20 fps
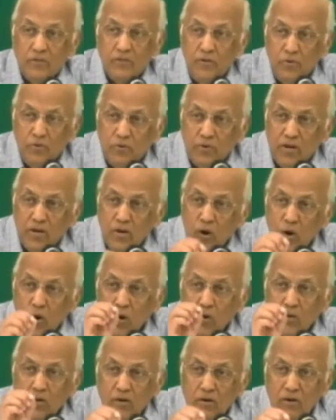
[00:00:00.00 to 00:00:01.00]
You, an
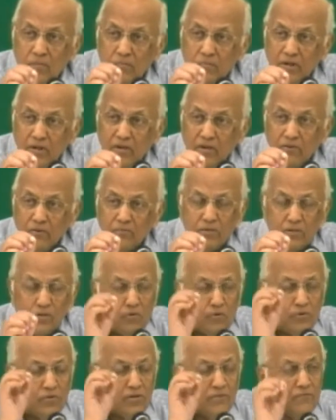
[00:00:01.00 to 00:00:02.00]
ordinary believer with
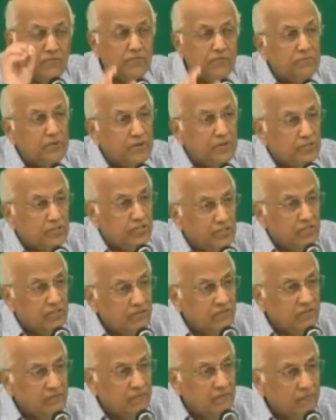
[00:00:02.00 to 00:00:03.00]
no gift of preaching,
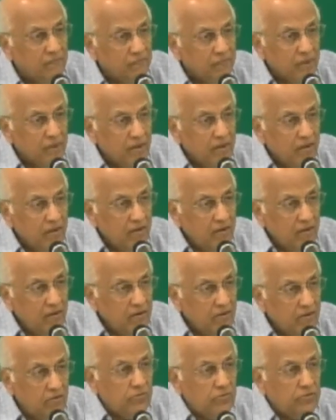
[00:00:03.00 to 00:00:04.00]

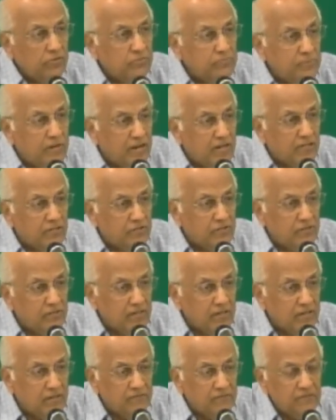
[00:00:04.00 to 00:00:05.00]
no supernatural
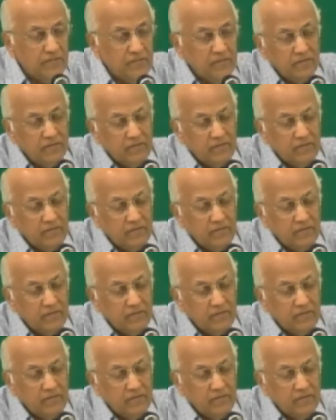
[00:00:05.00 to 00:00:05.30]
gift